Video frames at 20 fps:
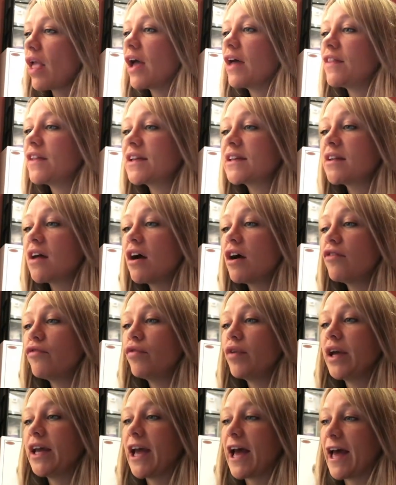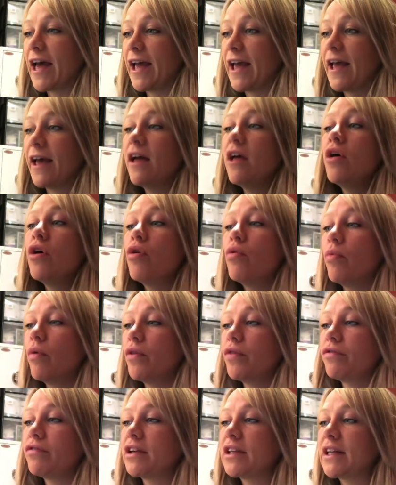at the start of week 8,
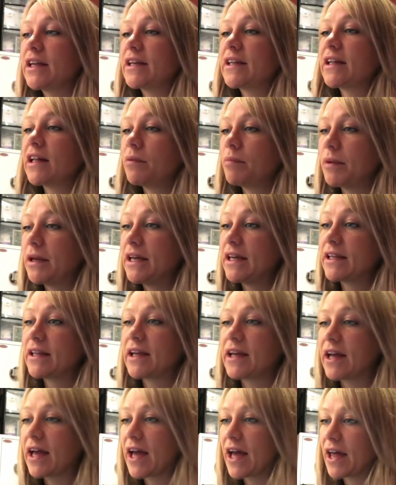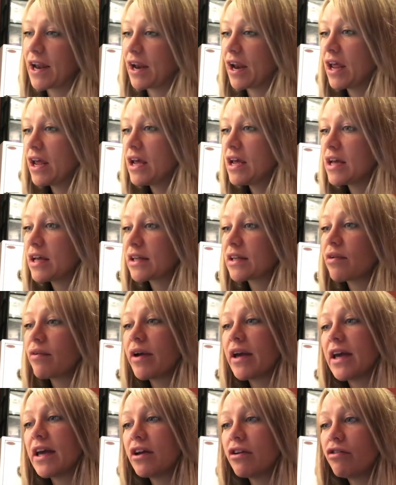136 lbs again. So
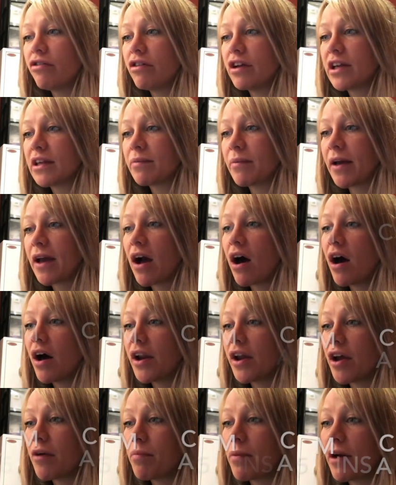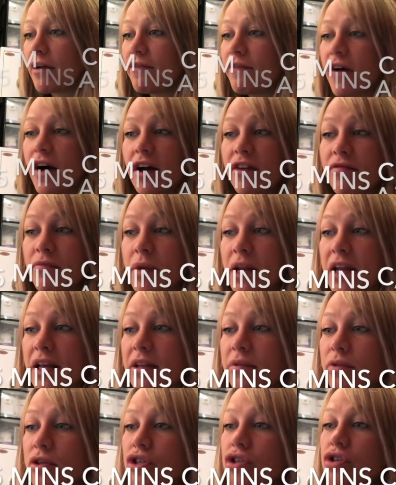I increased my cardio by 5
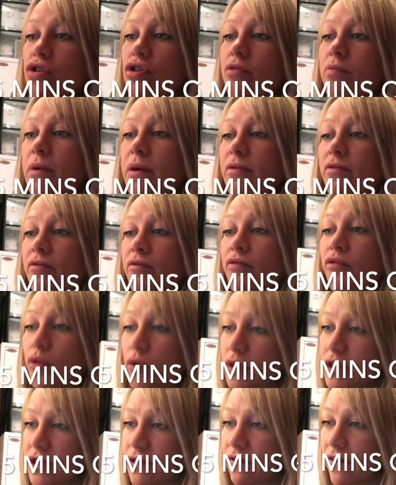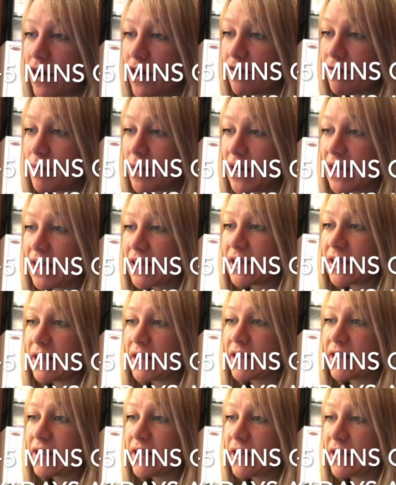minutes, which took me from 45 minutes,
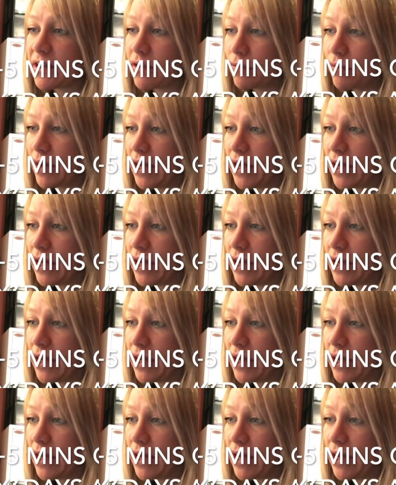6 days a